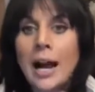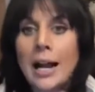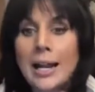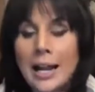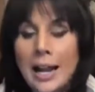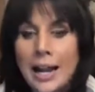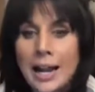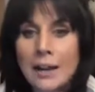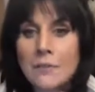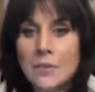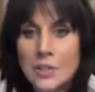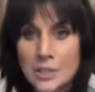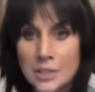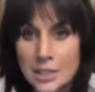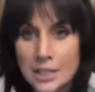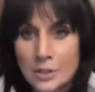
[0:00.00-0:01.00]
I
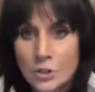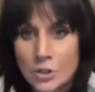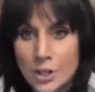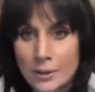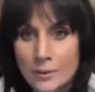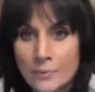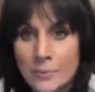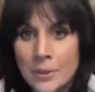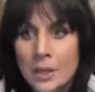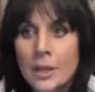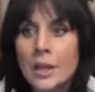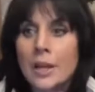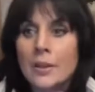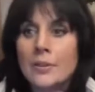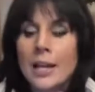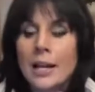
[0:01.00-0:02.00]
have the teaching
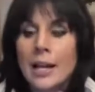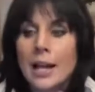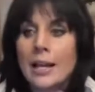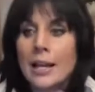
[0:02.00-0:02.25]
that